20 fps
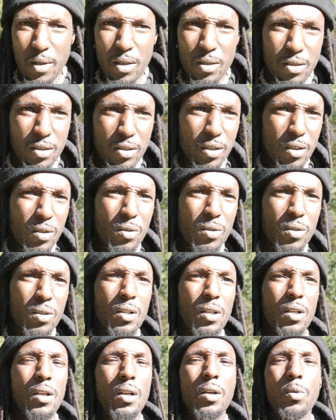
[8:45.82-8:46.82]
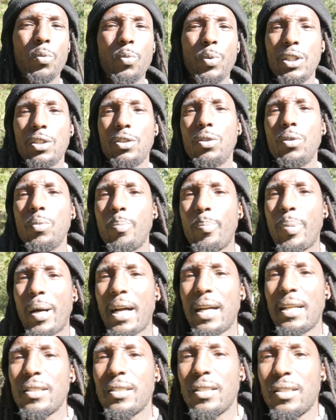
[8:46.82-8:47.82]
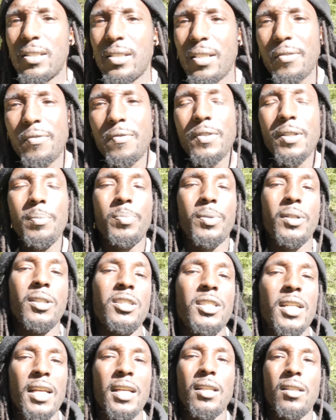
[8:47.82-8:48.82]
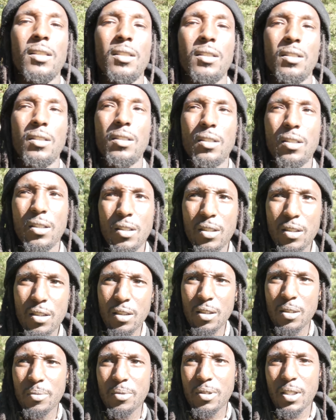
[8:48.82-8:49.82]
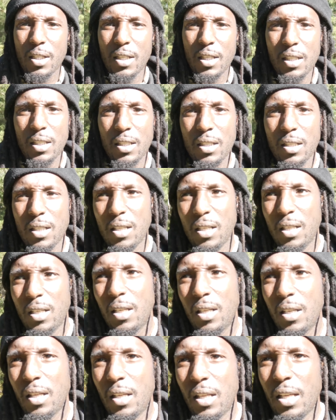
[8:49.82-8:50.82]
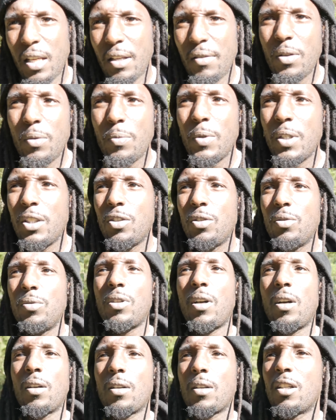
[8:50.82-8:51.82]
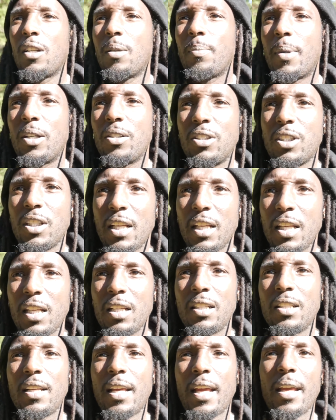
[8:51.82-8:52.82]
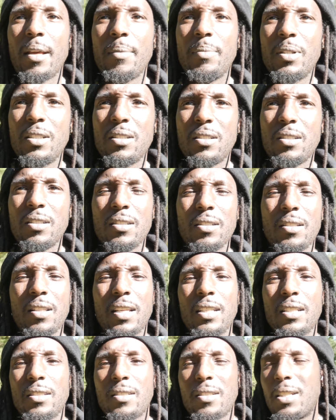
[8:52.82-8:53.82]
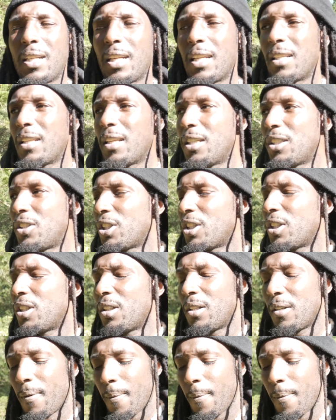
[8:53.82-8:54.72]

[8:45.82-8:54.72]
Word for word: So we do positively project, you know what I'm saying? Even when you talking about your eating habits and things of that nature,